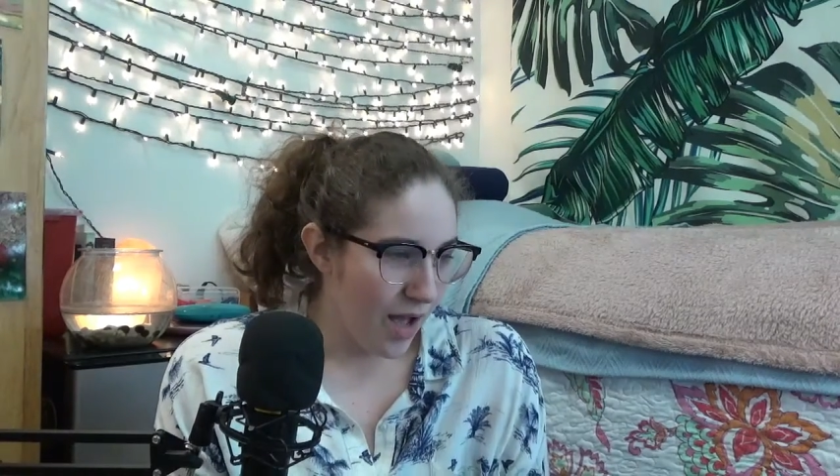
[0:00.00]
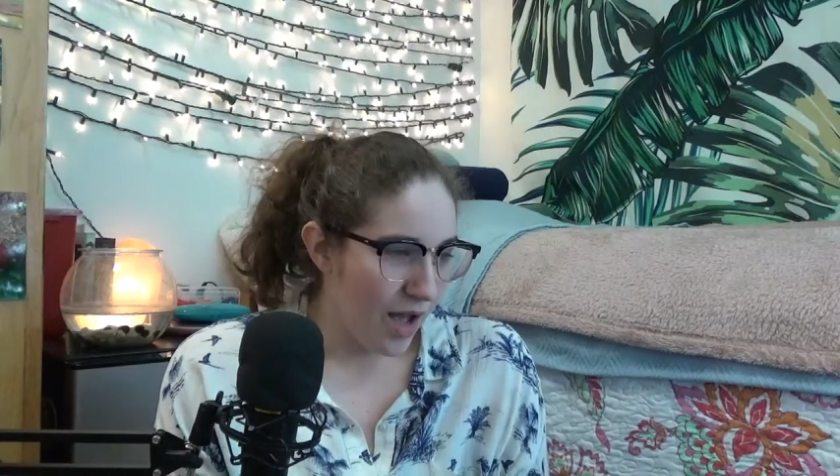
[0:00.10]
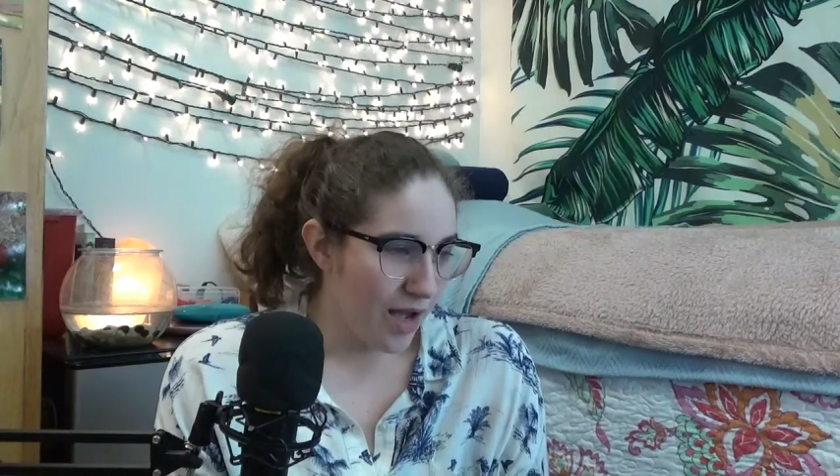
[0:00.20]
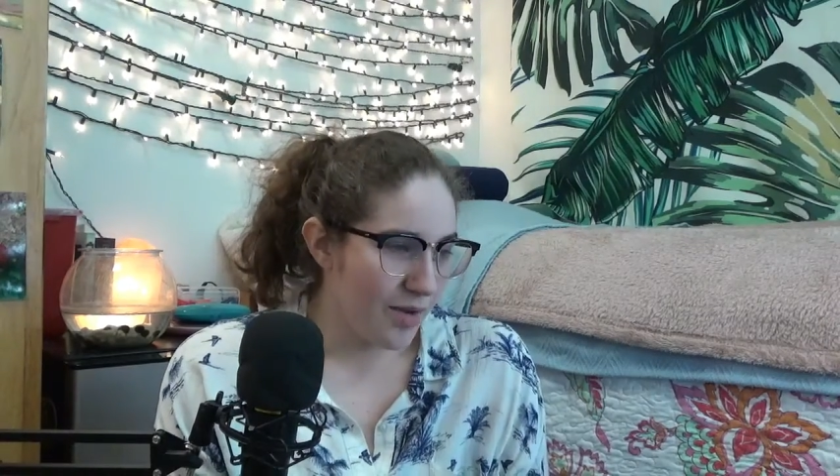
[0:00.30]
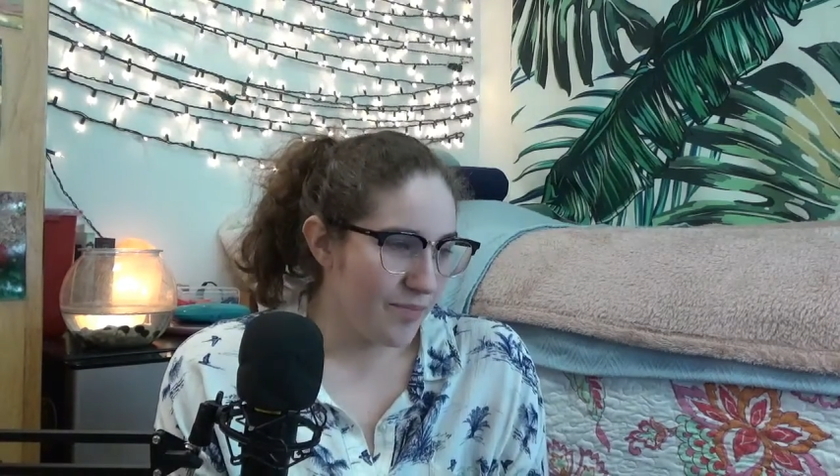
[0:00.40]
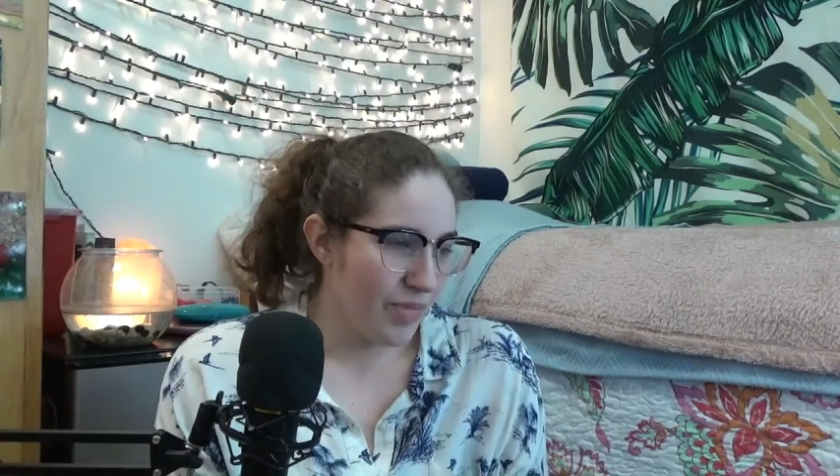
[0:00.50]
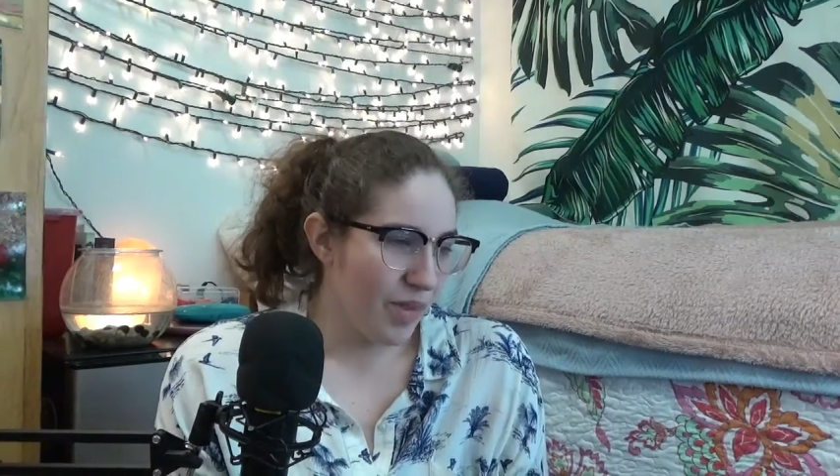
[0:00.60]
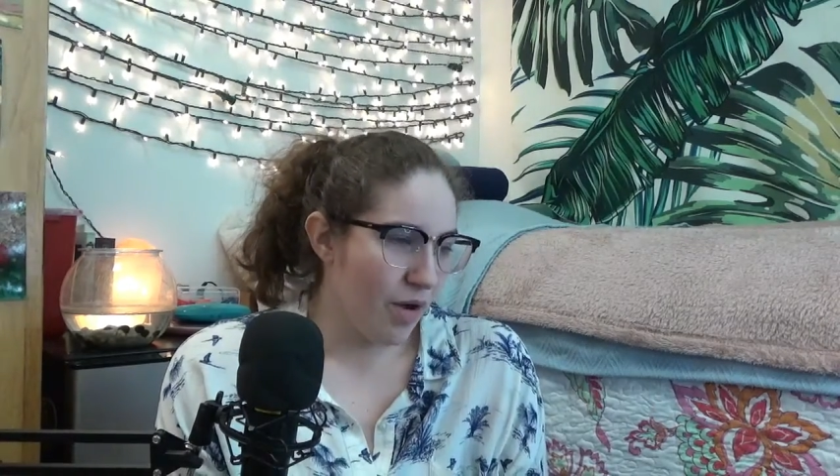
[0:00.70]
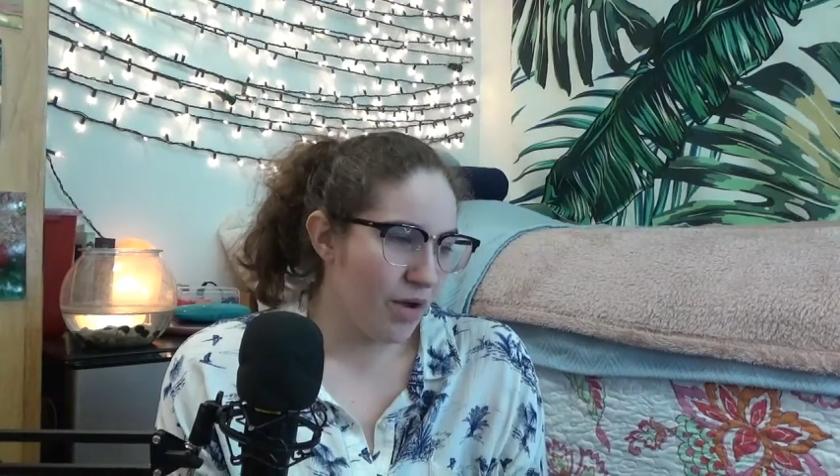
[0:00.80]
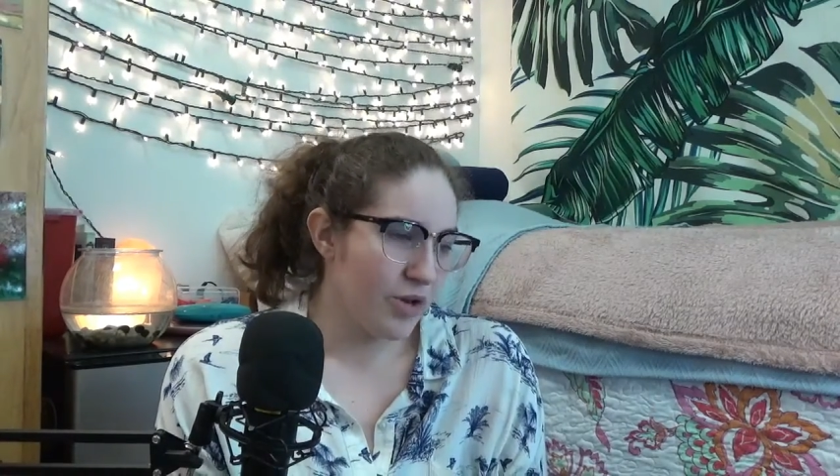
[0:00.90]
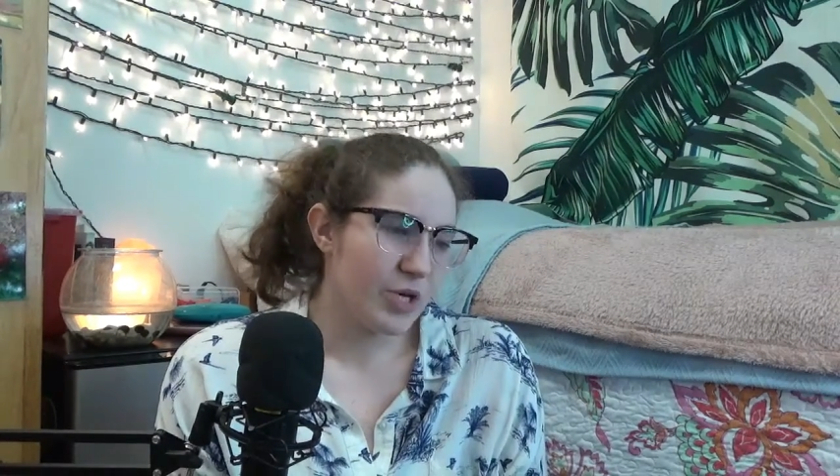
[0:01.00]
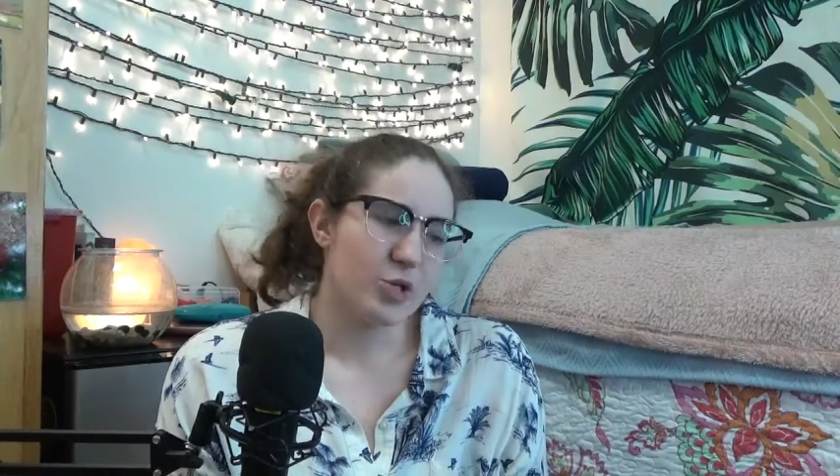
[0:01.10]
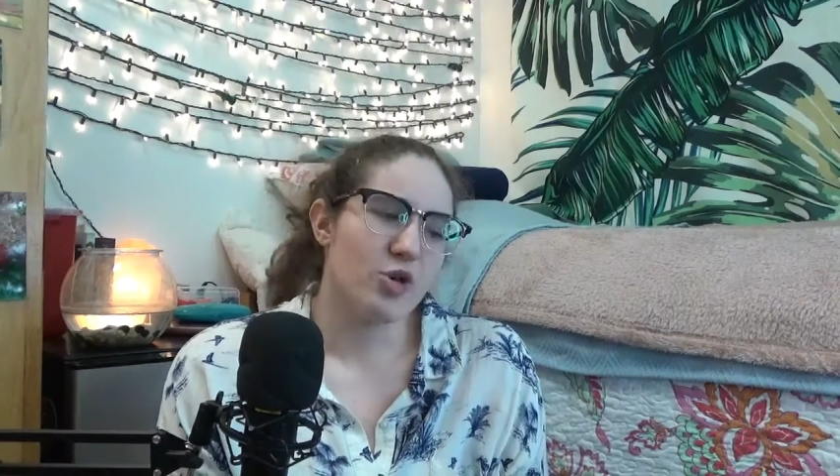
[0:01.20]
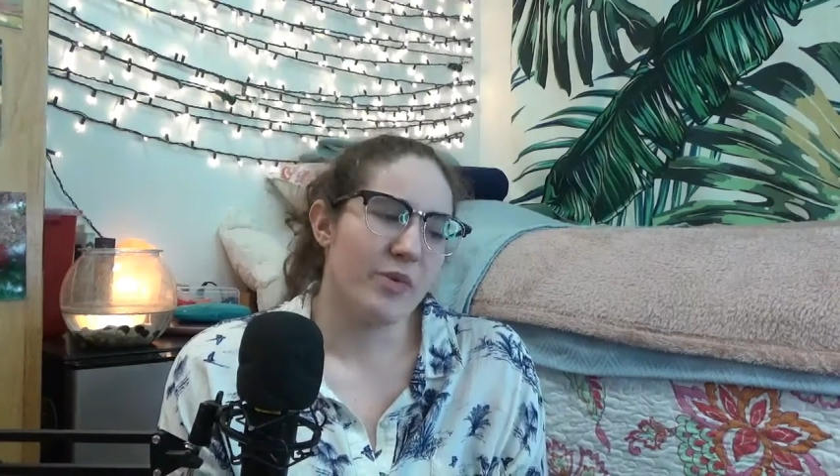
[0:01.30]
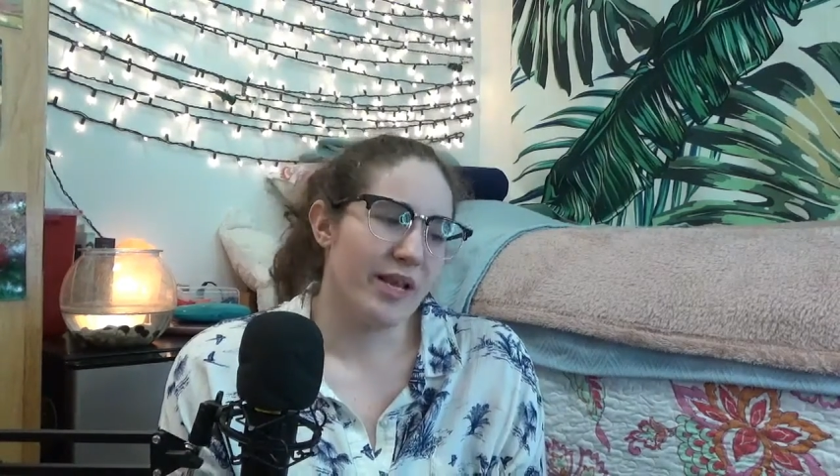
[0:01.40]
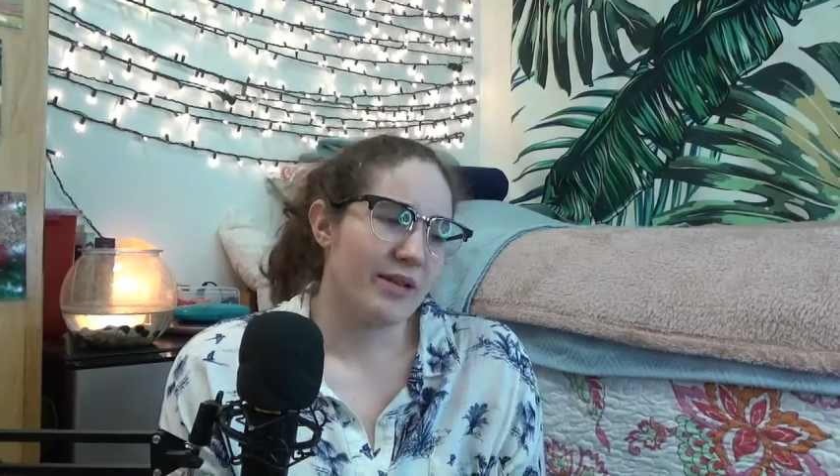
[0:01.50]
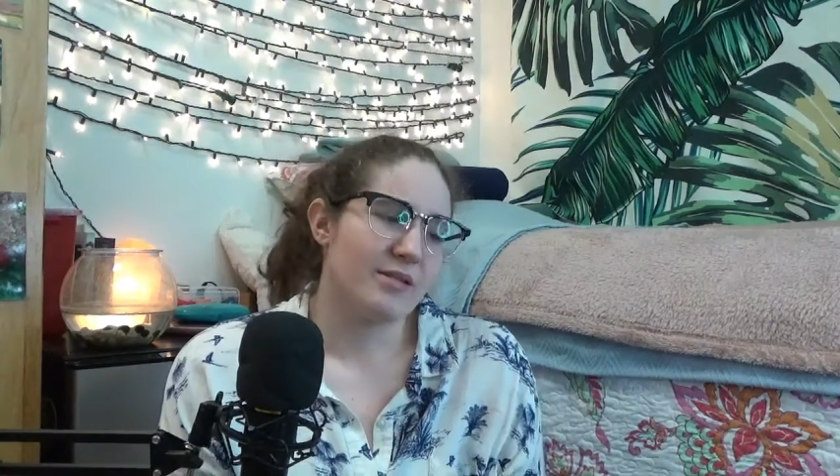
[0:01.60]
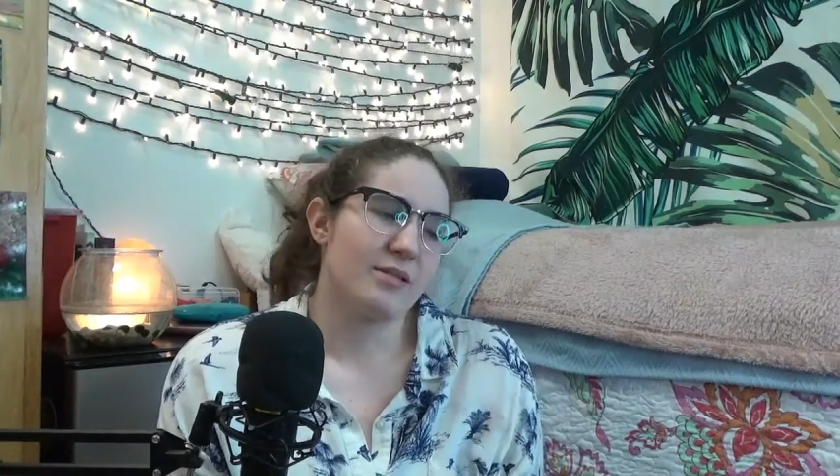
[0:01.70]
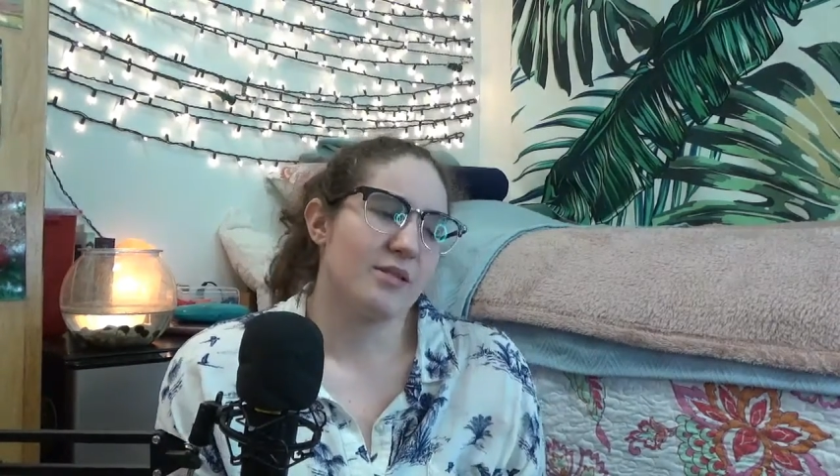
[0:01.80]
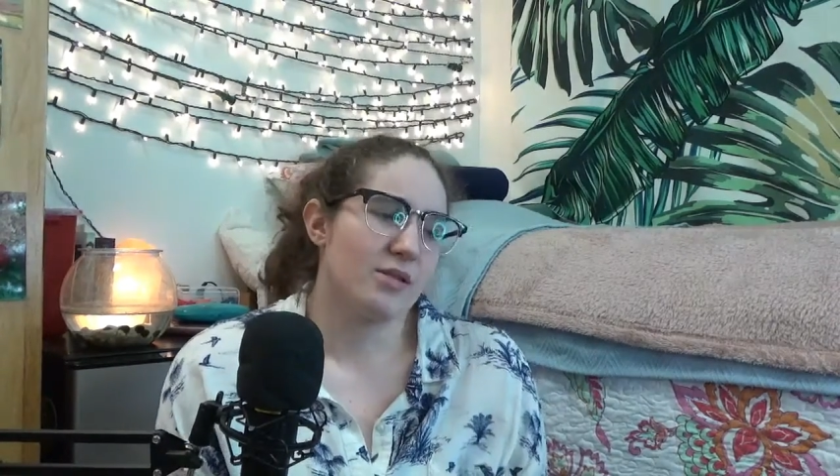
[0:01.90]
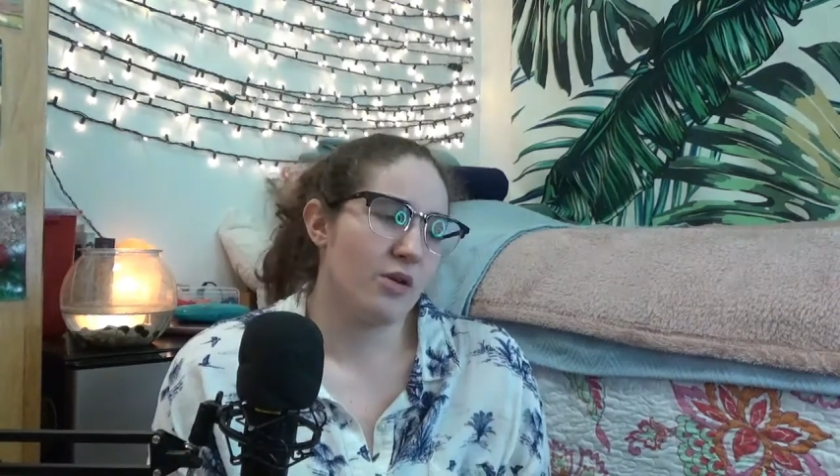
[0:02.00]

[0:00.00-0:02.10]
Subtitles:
on your extremities.